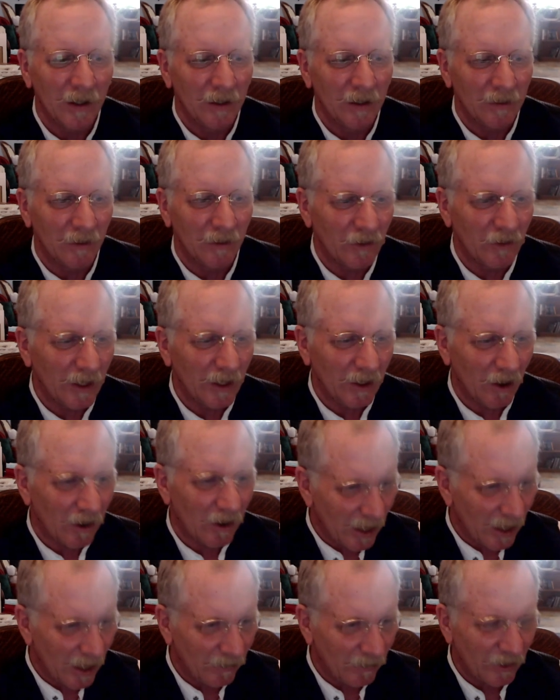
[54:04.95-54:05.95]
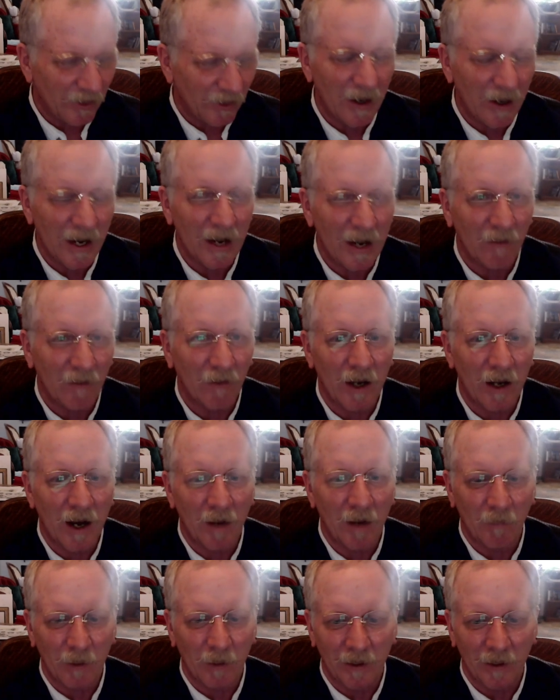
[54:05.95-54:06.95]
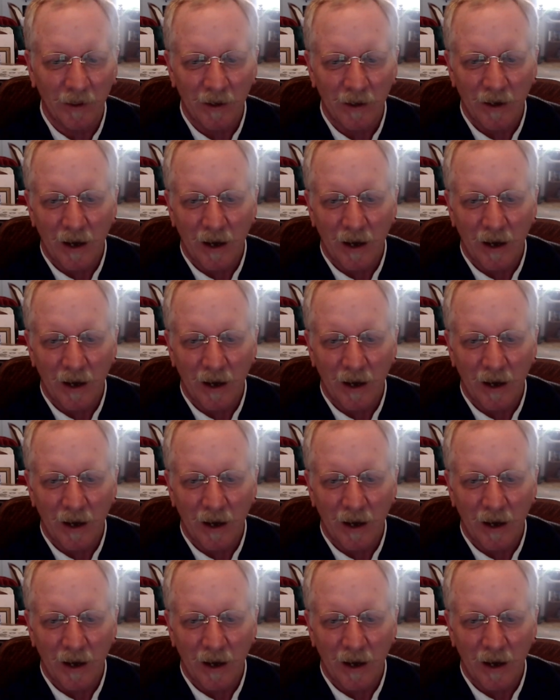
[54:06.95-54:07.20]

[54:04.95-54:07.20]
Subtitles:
The State Archive did not have a copy.